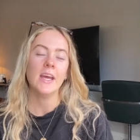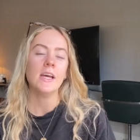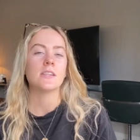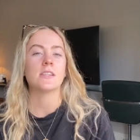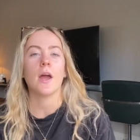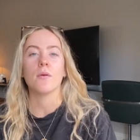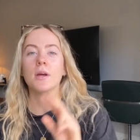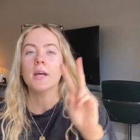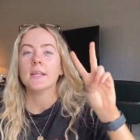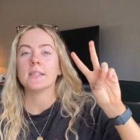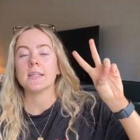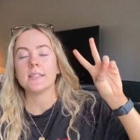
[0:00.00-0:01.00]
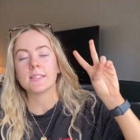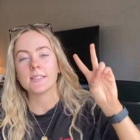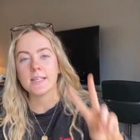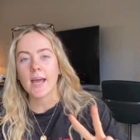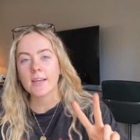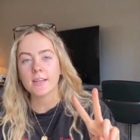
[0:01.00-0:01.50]
So the
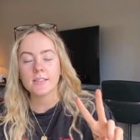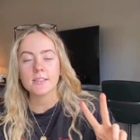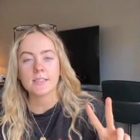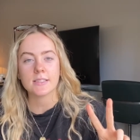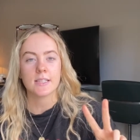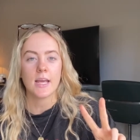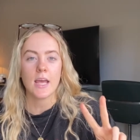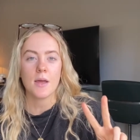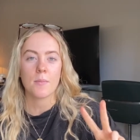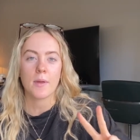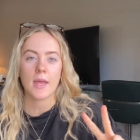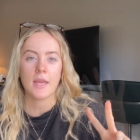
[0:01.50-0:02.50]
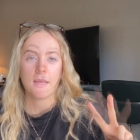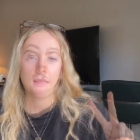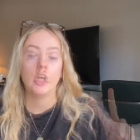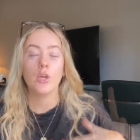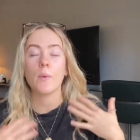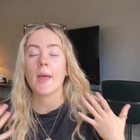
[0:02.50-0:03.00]
second tip
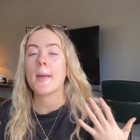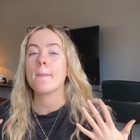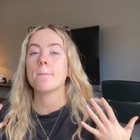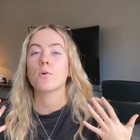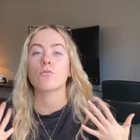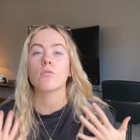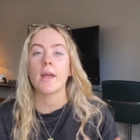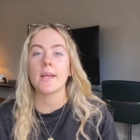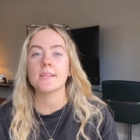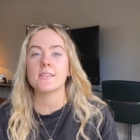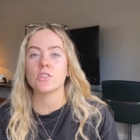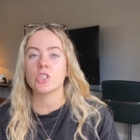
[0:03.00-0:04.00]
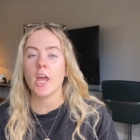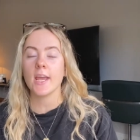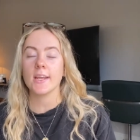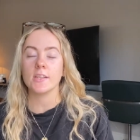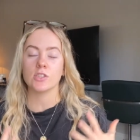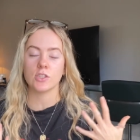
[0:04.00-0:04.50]
is to embrace
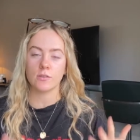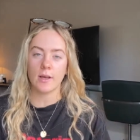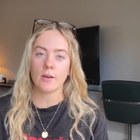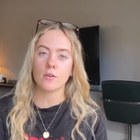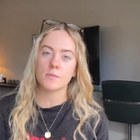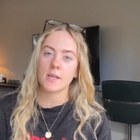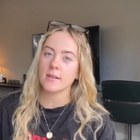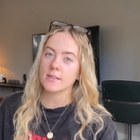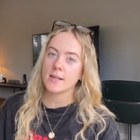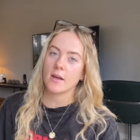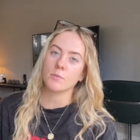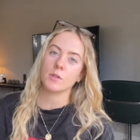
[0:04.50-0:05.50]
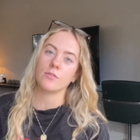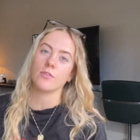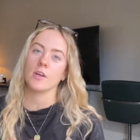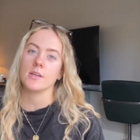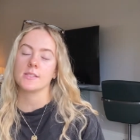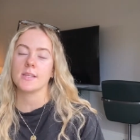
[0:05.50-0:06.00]
change. So that comes hand in hand with the
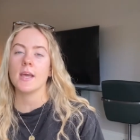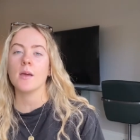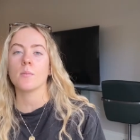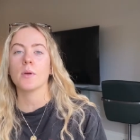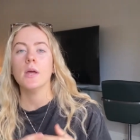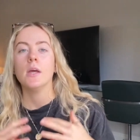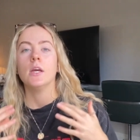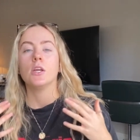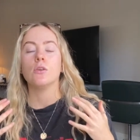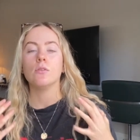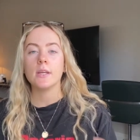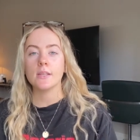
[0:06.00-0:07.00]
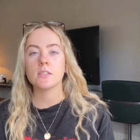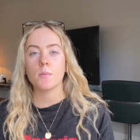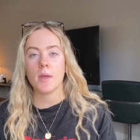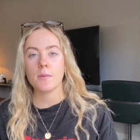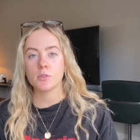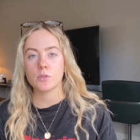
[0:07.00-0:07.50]
first tip. You need to
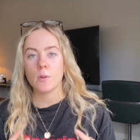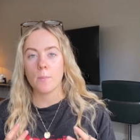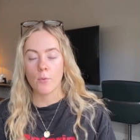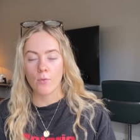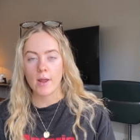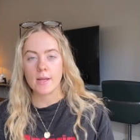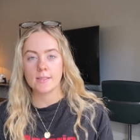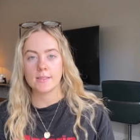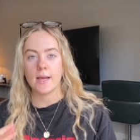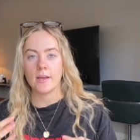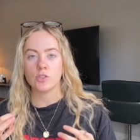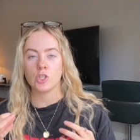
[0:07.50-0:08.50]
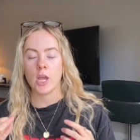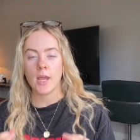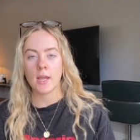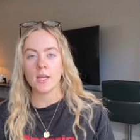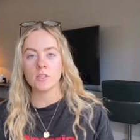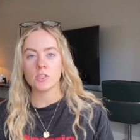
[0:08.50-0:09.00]
be able to embrace that
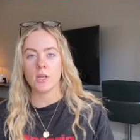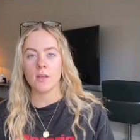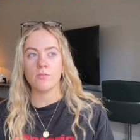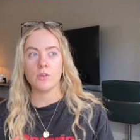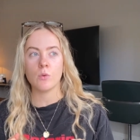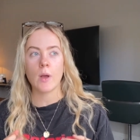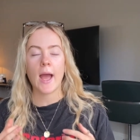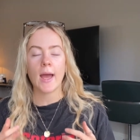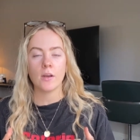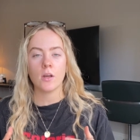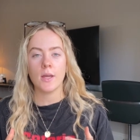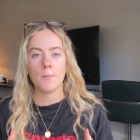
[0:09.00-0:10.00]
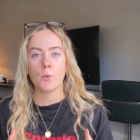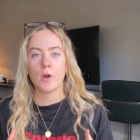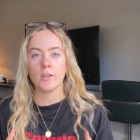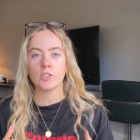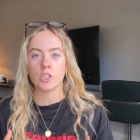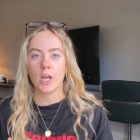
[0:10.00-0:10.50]
change. If you cannot
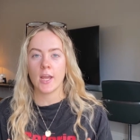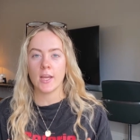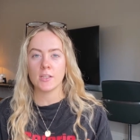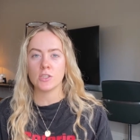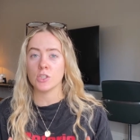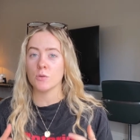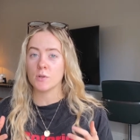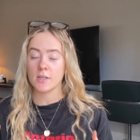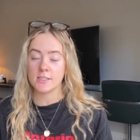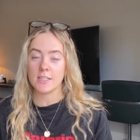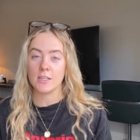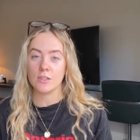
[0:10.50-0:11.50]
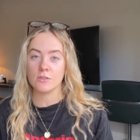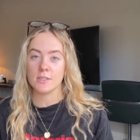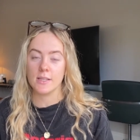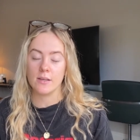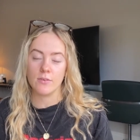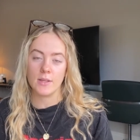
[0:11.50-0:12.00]
embrace change, you will continue to
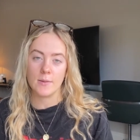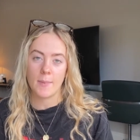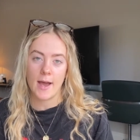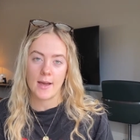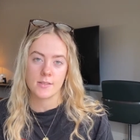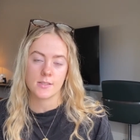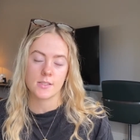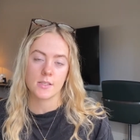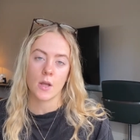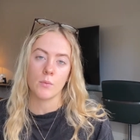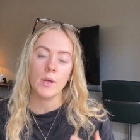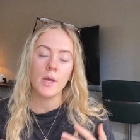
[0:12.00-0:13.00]
live in the past. So